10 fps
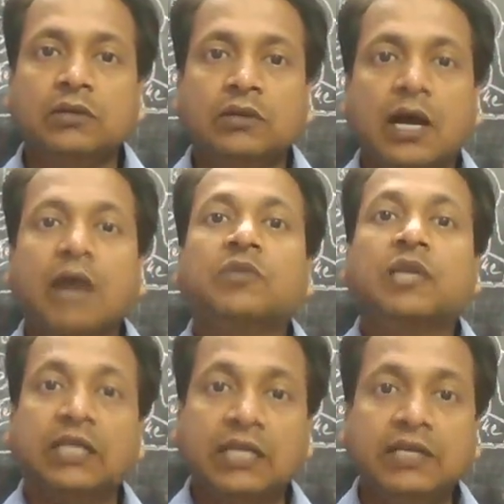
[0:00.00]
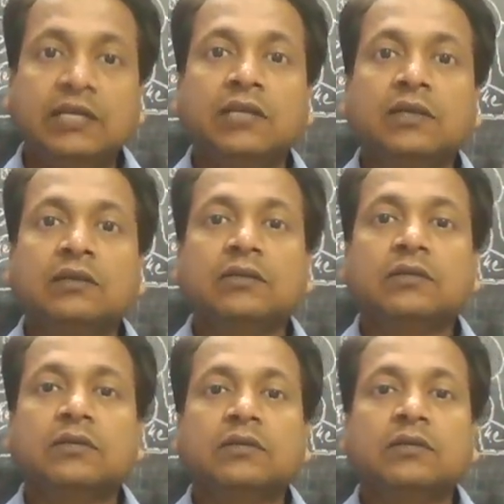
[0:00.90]
after heating
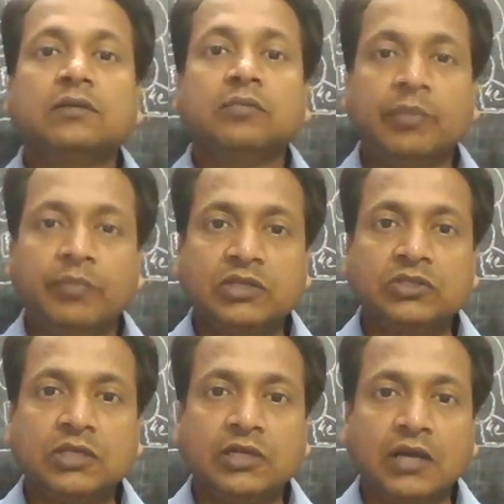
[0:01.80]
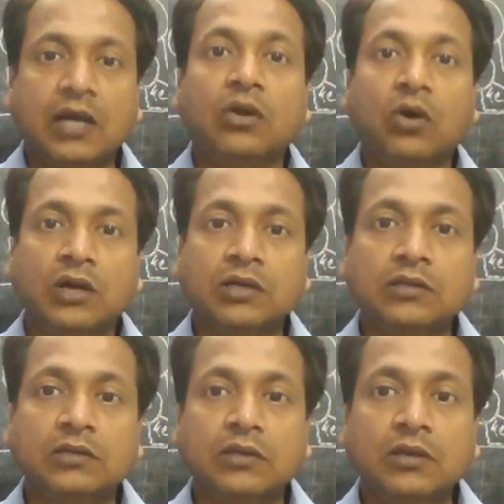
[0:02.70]
the mixture a lot,
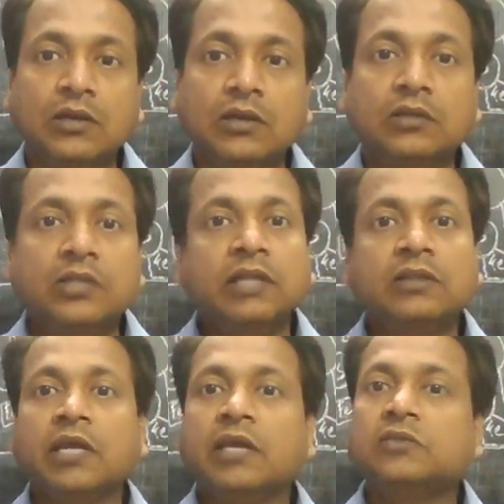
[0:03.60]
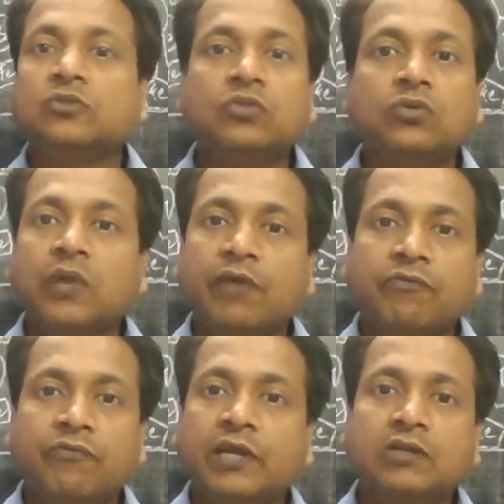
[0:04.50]
then there is no
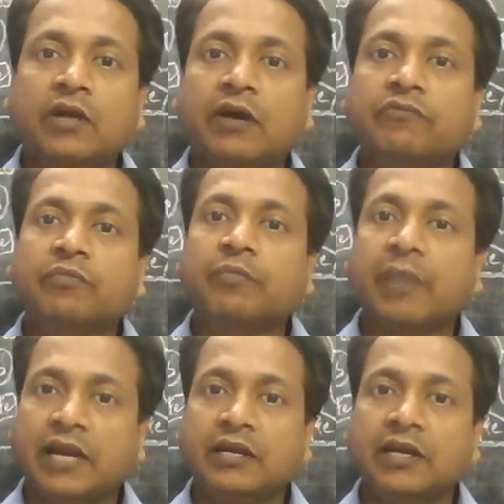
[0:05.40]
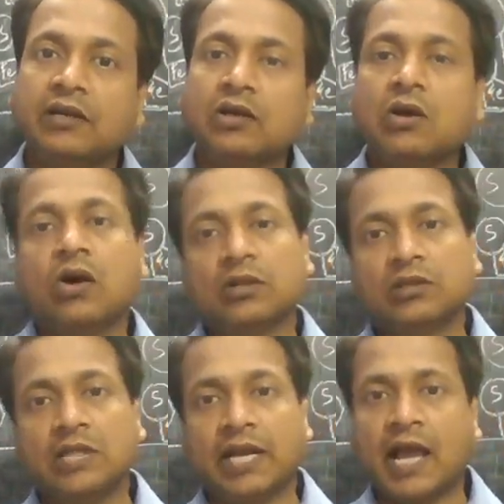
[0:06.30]
effect of magnet
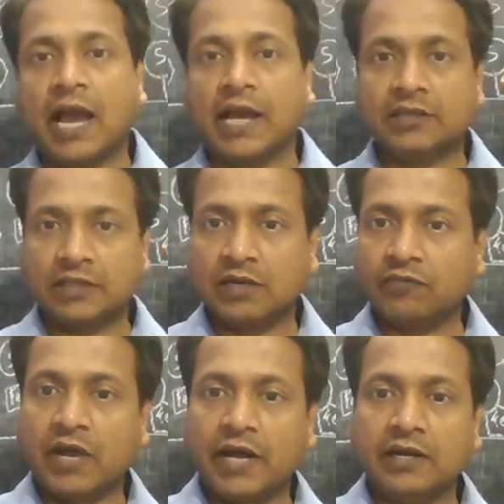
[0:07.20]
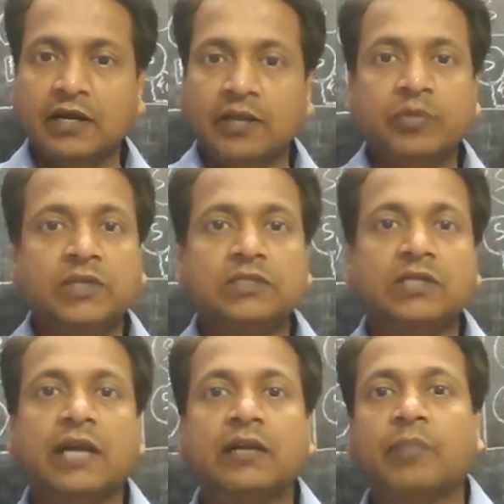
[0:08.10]
on that iron sulfide. Means
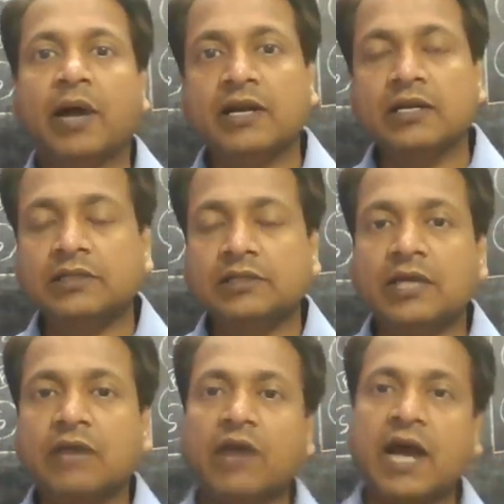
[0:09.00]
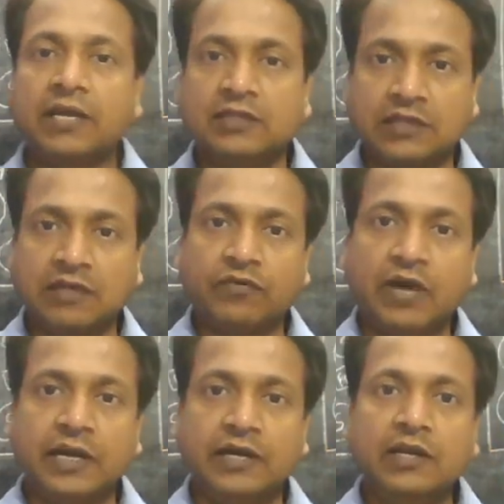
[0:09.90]
that particles of iron
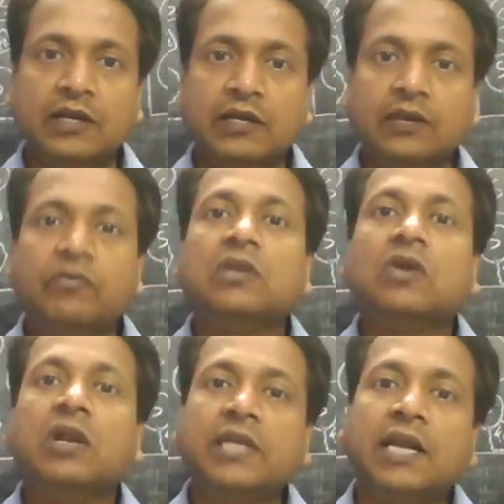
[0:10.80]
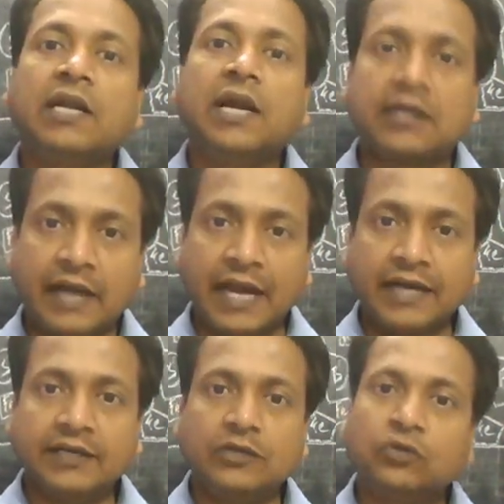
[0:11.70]
sulfide will not get
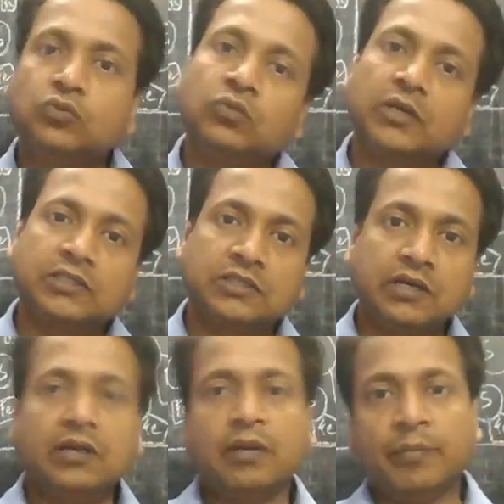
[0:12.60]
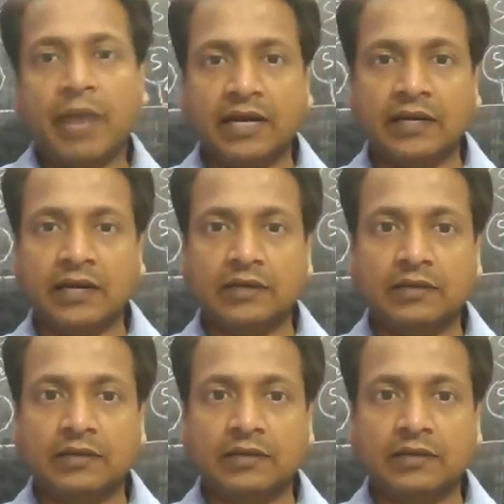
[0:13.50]
attracted towards the magnet.